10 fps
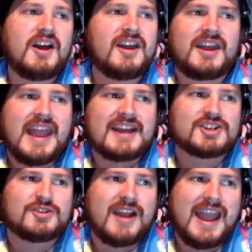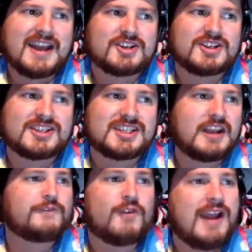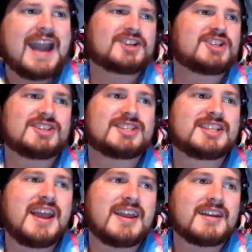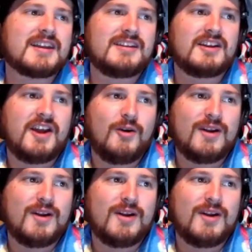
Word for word: an extra action scene for action's sake. You know,